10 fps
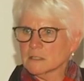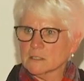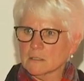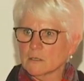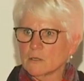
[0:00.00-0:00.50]
Is
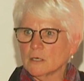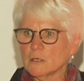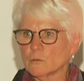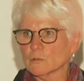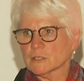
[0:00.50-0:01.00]
it an early
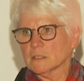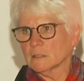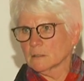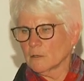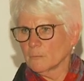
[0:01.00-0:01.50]

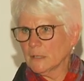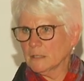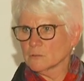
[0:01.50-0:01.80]
orchard compared